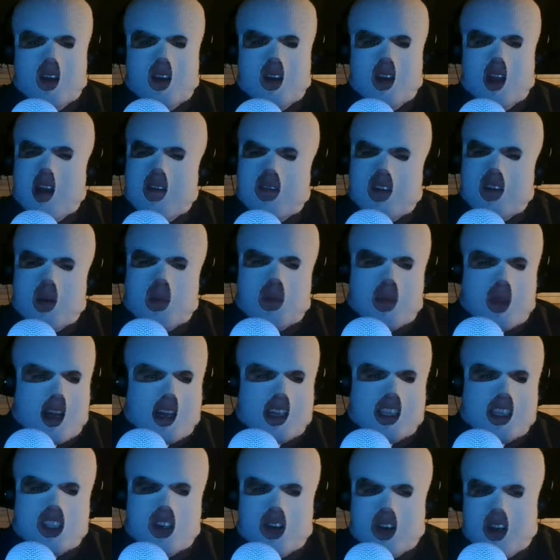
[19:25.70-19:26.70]
If your
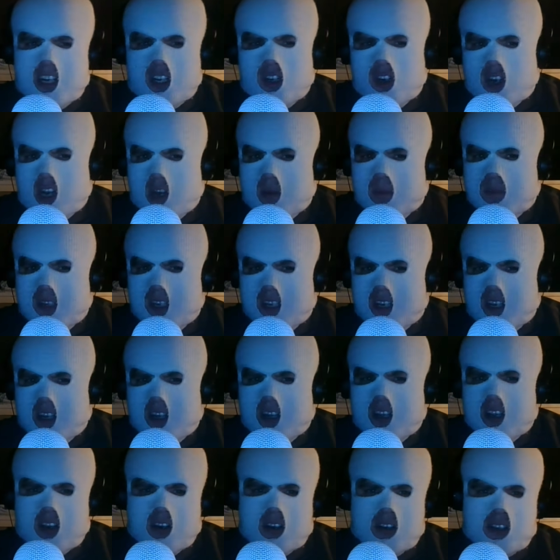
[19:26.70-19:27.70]
plans are interrupted,
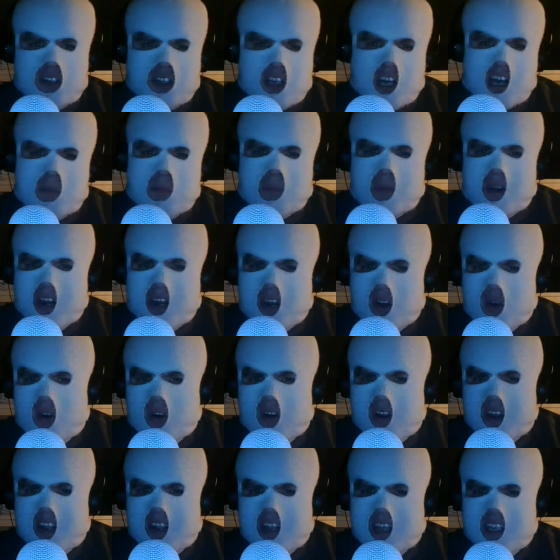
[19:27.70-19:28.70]
your top
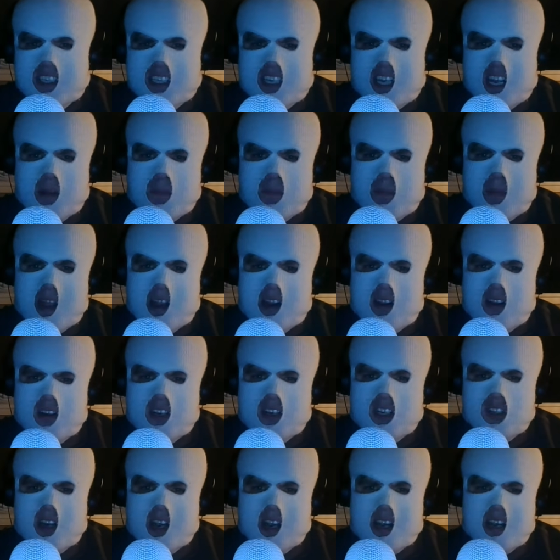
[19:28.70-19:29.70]
priority is to get back on
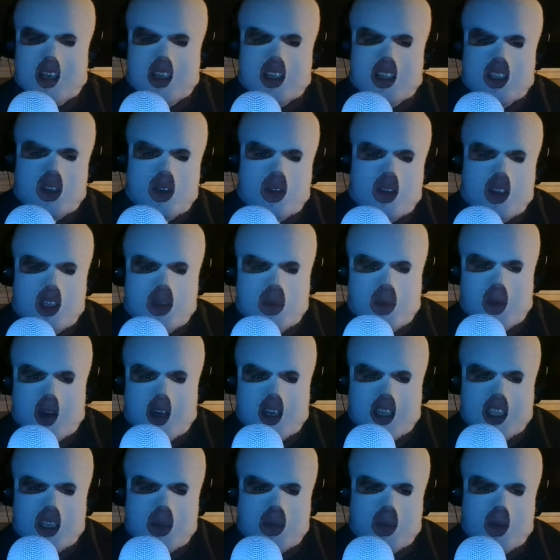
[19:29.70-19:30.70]
track as soon as
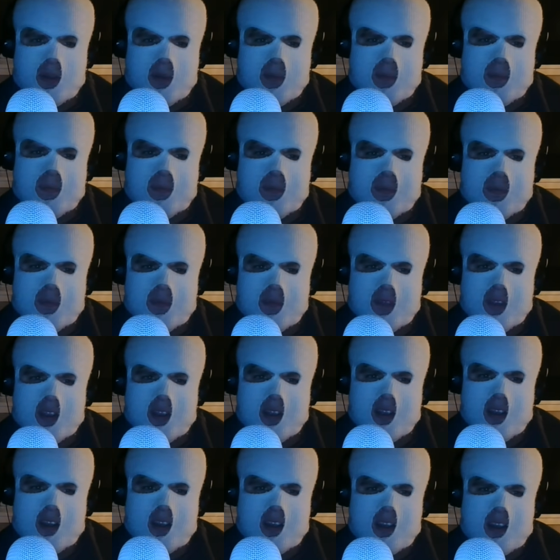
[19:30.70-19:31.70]
possible.
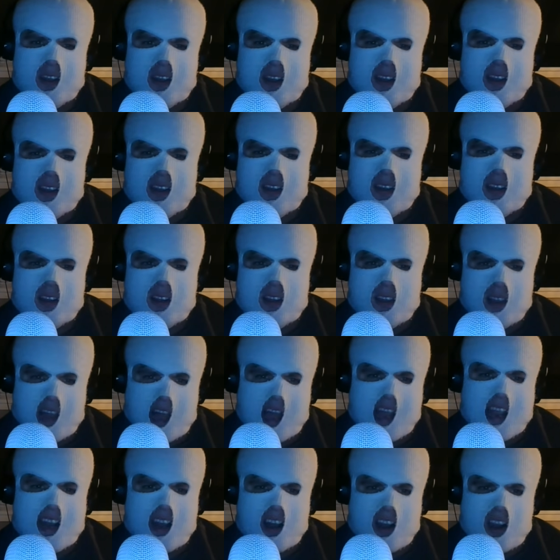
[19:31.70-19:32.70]

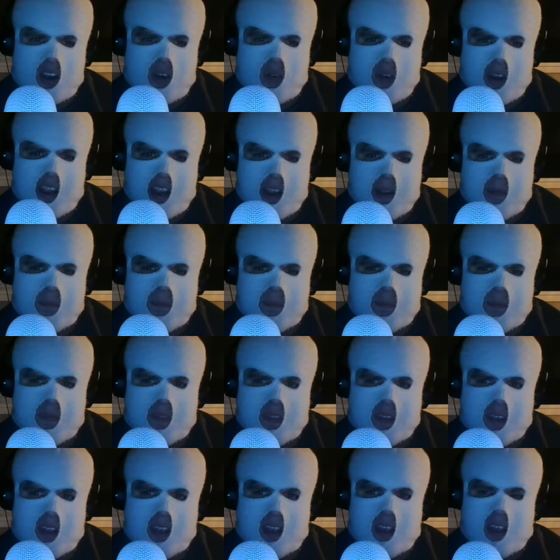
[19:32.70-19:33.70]
Light, agree.
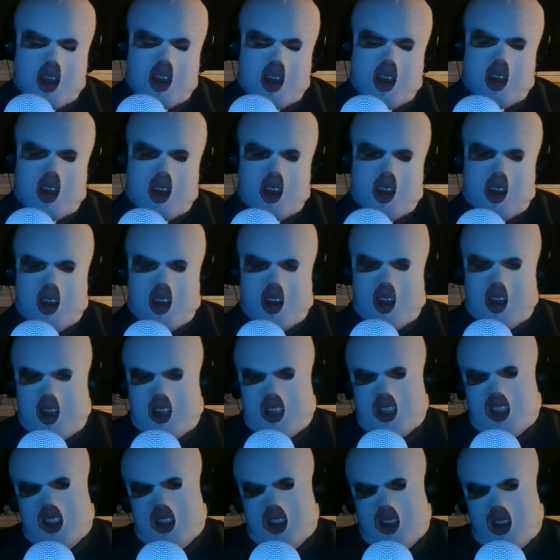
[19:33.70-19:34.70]

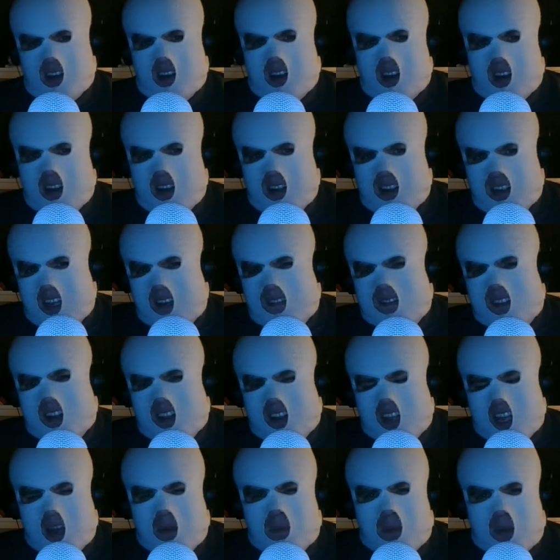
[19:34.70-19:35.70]
It's
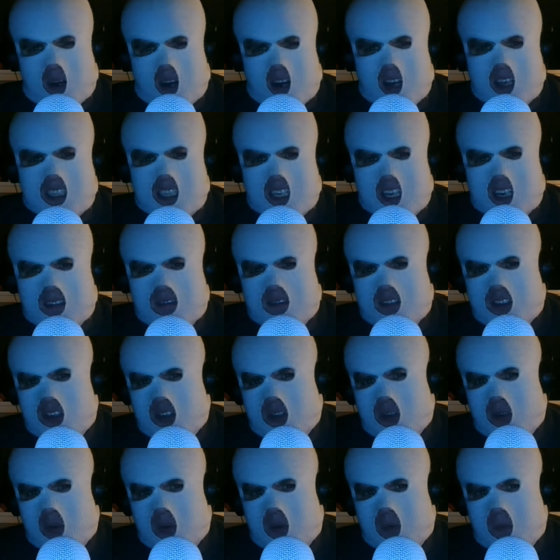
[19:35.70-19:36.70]
definitely a positive
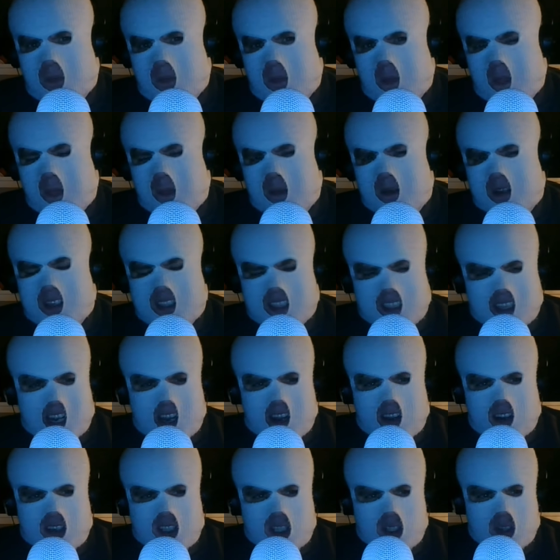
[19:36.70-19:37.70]
to stay
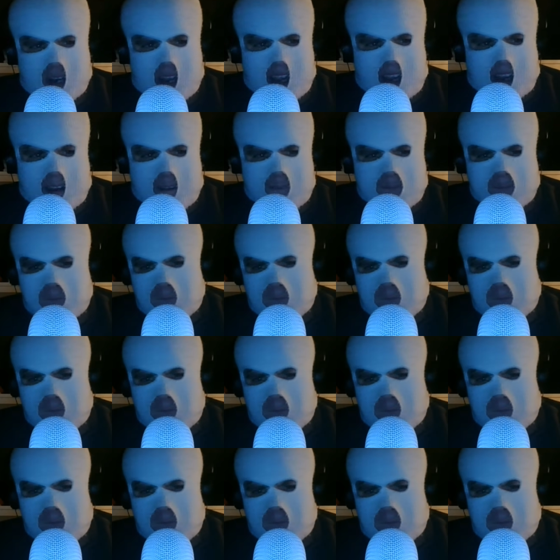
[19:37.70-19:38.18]
on track.